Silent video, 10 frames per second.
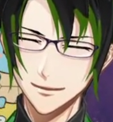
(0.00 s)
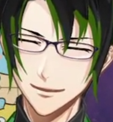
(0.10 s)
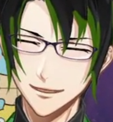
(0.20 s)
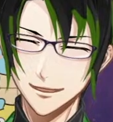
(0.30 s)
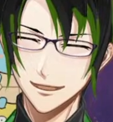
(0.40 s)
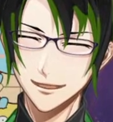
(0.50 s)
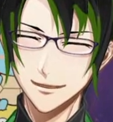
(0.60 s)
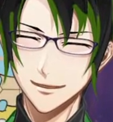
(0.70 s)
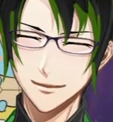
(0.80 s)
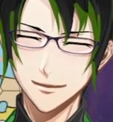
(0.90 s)
I
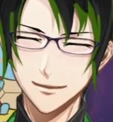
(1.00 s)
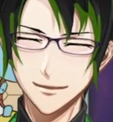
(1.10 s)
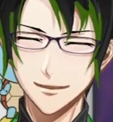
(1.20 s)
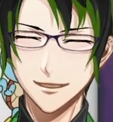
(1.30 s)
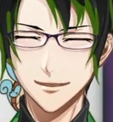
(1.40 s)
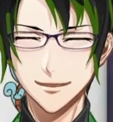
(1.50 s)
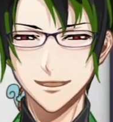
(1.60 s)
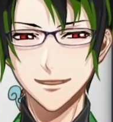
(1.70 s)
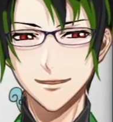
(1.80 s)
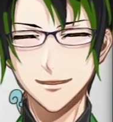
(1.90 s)
like them.
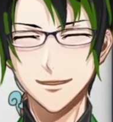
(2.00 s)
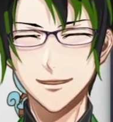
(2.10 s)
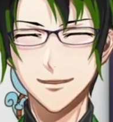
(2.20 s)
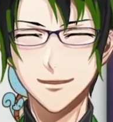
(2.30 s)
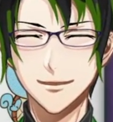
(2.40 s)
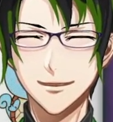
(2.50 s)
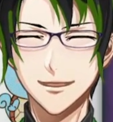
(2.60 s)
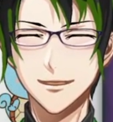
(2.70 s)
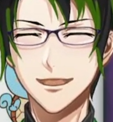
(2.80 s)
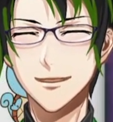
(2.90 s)
I
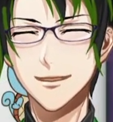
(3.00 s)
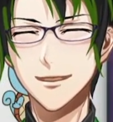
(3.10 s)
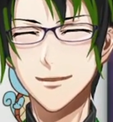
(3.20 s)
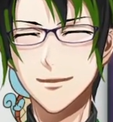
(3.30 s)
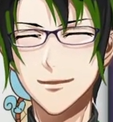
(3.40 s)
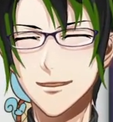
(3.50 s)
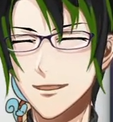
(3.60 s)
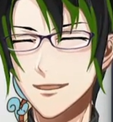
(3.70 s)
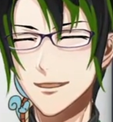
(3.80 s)
think it's just me,